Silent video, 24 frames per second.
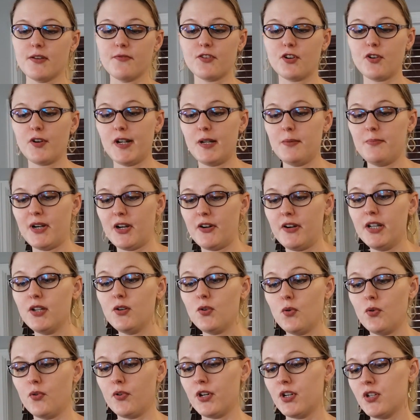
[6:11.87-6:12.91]
cranberry and
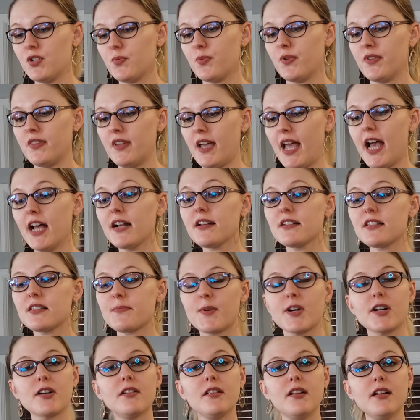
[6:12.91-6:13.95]
orange with the added
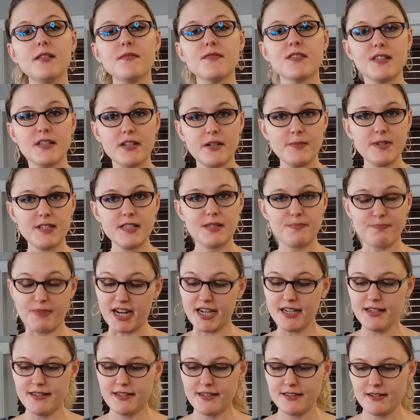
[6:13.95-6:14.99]
sprinkle of cinnamon
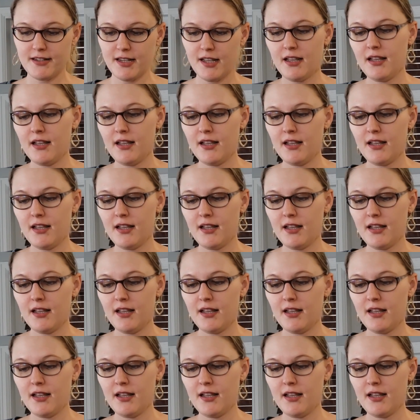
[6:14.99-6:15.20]
spice.